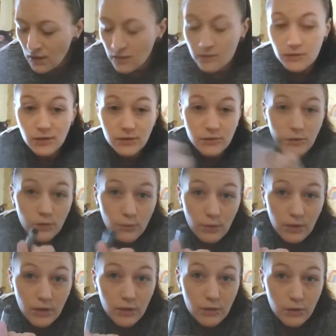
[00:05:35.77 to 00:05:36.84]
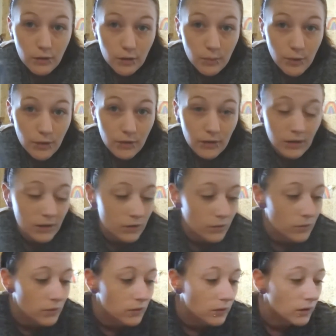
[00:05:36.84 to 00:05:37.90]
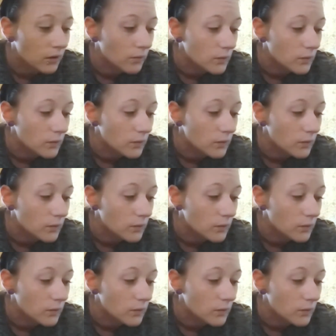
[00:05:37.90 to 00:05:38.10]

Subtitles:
So I start with the dark part of couture,